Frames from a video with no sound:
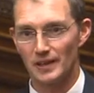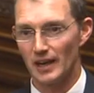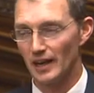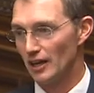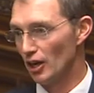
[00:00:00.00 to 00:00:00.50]

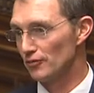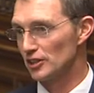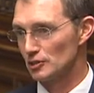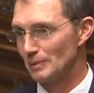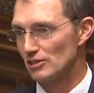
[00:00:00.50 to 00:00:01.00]
of
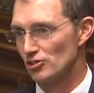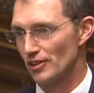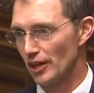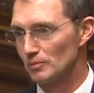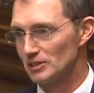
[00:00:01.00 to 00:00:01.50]
the speech that
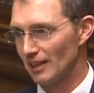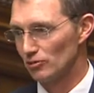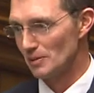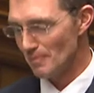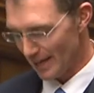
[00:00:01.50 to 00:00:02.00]
the Home
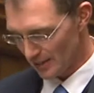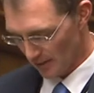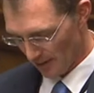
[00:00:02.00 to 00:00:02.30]
Secretary made